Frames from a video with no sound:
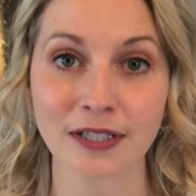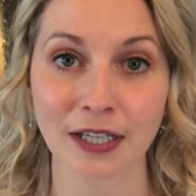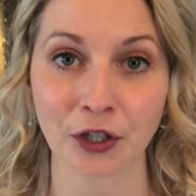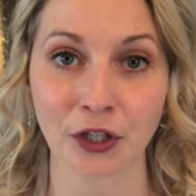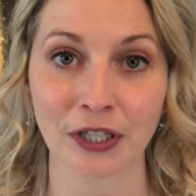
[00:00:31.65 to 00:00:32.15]

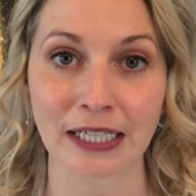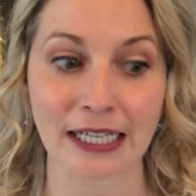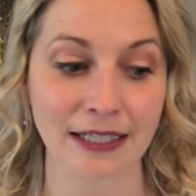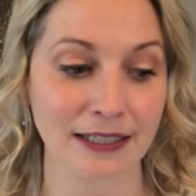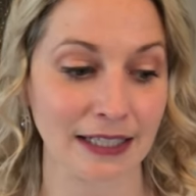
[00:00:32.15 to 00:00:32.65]
that you're gonna
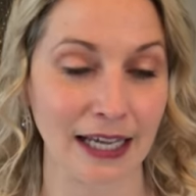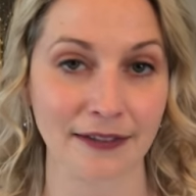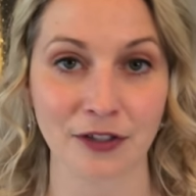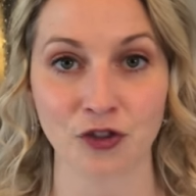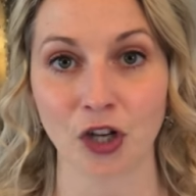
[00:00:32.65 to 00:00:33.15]
need to
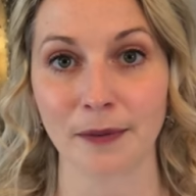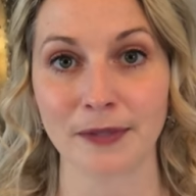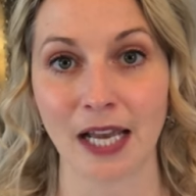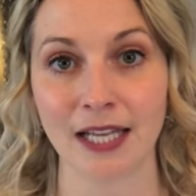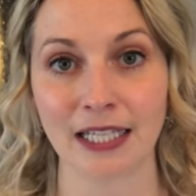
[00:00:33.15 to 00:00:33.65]
get this job
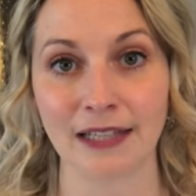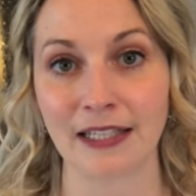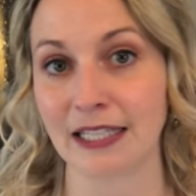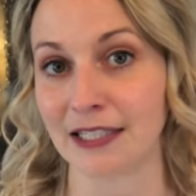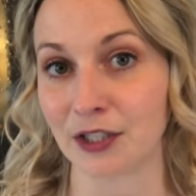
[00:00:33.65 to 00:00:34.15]
done in the
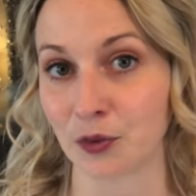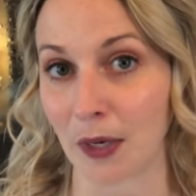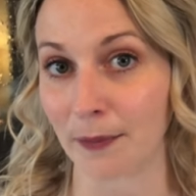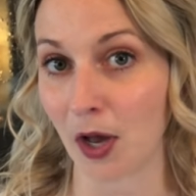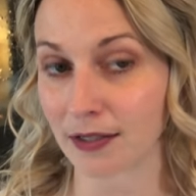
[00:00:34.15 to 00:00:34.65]
easiest
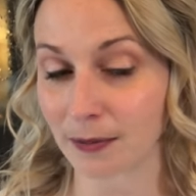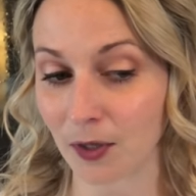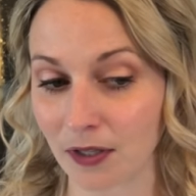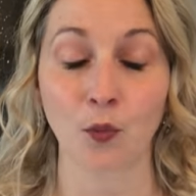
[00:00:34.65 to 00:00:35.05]
way possible.